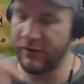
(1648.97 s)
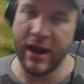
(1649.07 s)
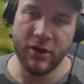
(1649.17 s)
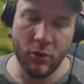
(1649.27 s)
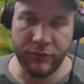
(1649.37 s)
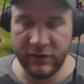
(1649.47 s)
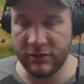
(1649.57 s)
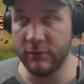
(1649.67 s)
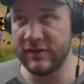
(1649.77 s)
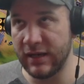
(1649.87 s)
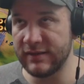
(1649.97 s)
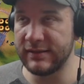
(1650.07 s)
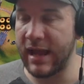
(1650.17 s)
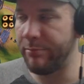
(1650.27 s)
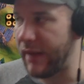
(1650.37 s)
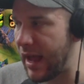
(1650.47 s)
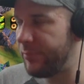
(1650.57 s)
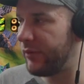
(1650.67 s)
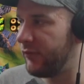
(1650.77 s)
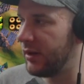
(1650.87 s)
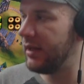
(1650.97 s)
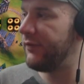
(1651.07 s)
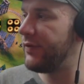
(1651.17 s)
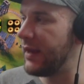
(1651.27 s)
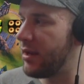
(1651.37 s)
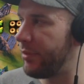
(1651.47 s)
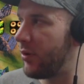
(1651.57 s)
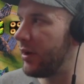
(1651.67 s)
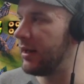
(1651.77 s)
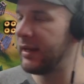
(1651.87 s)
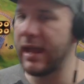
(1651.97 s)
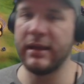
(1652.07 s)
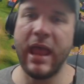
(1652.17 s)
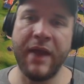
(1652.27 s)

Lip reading: I know 3 turns it isn't that bad, but really, if you think about it, again,